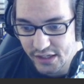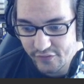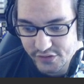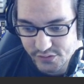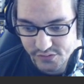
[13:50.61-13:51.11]

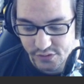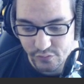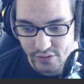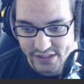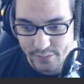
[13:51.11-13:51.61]
Visual Studio
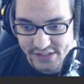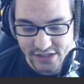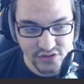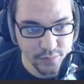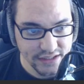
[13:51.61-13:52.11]
runtimes
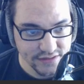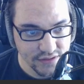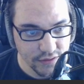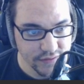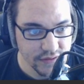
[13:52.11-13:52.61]
actually being
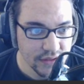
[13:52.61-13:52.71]
installed.